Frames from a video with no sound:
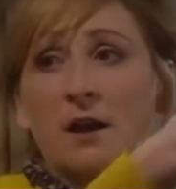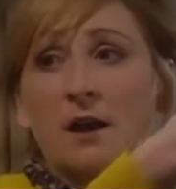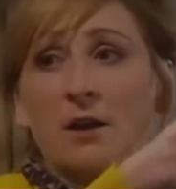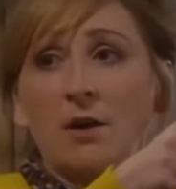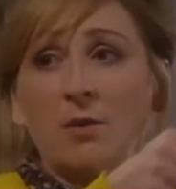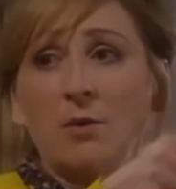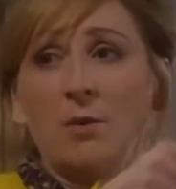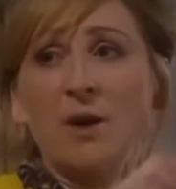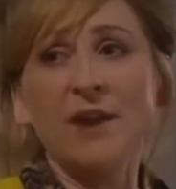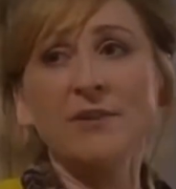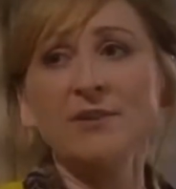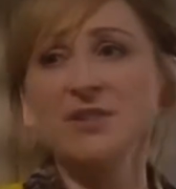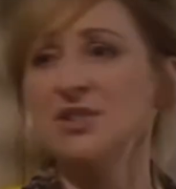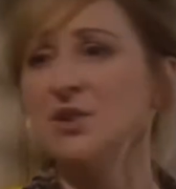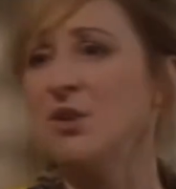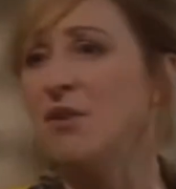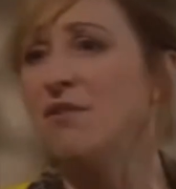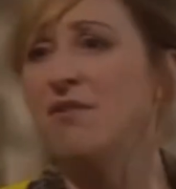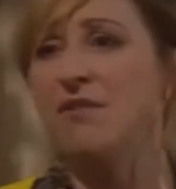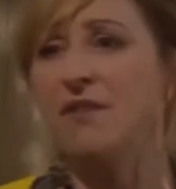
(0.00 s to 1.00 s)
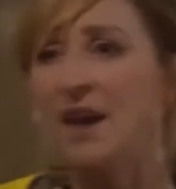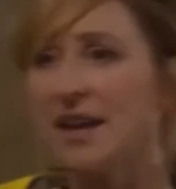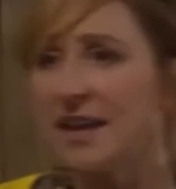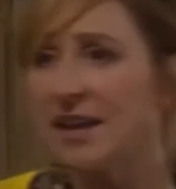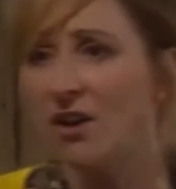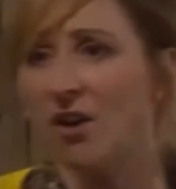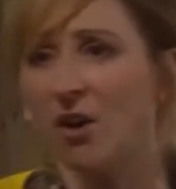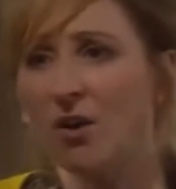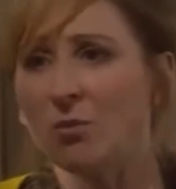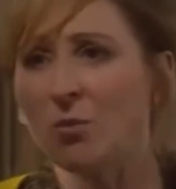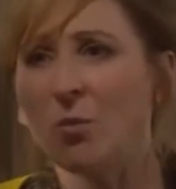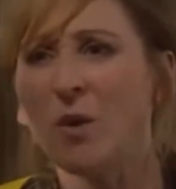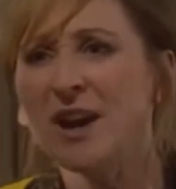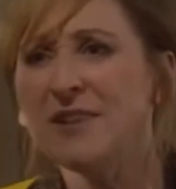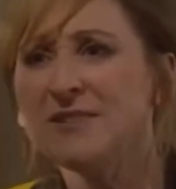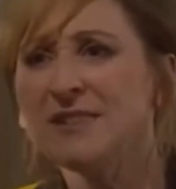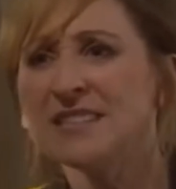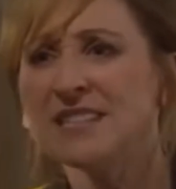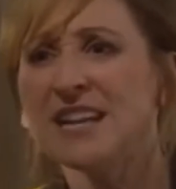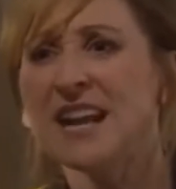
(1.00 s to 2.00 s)
Where has your fight gone? Where
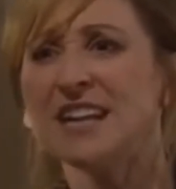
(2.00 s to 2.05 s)
is that